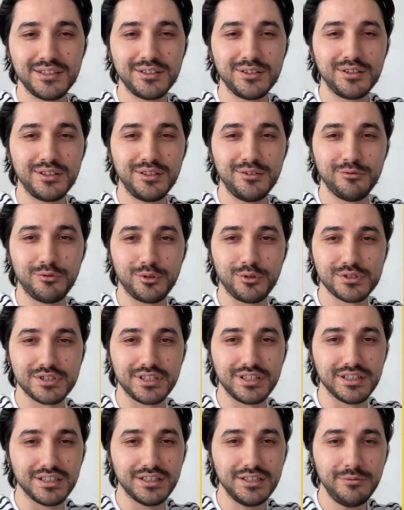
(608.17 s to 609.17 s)
infos
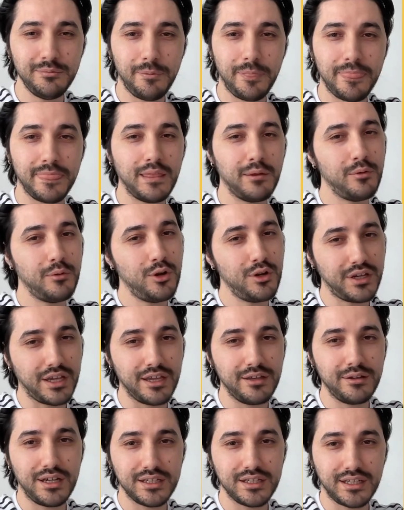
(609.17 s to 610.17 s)
here.
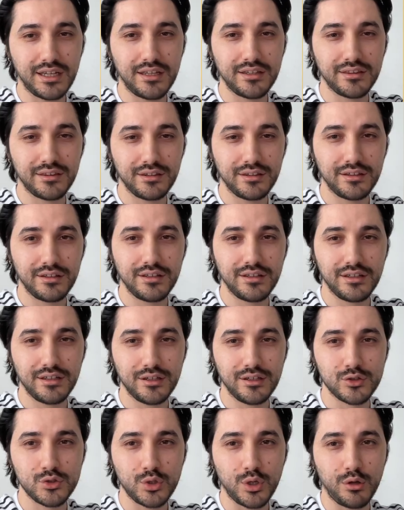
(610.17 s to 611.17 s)
Okay, I can
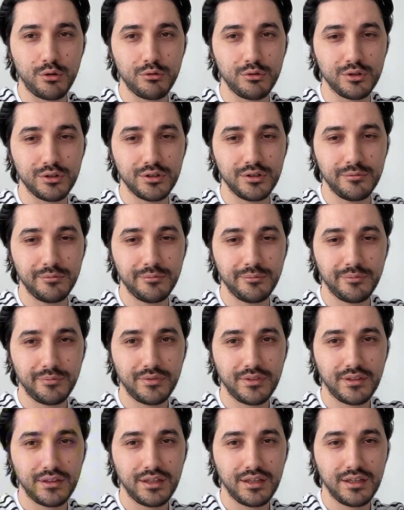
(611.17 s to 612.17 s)
show you.
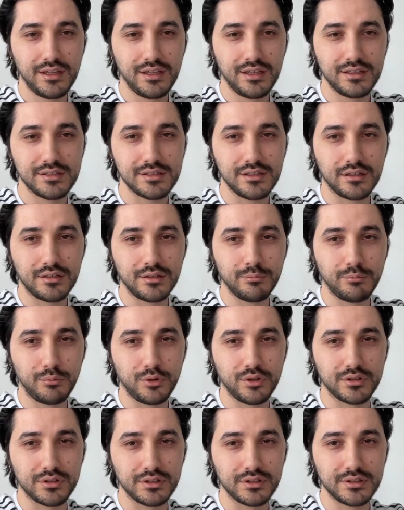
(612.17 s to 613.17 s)
It's not
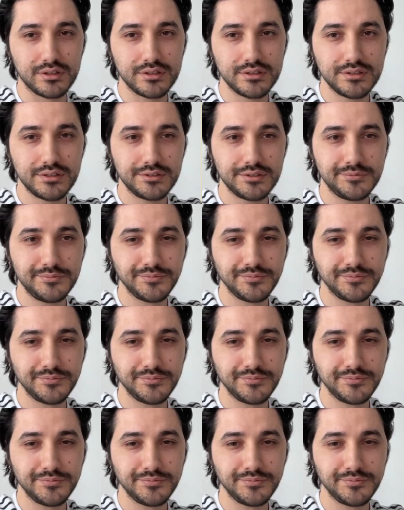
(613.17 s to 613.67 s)
important.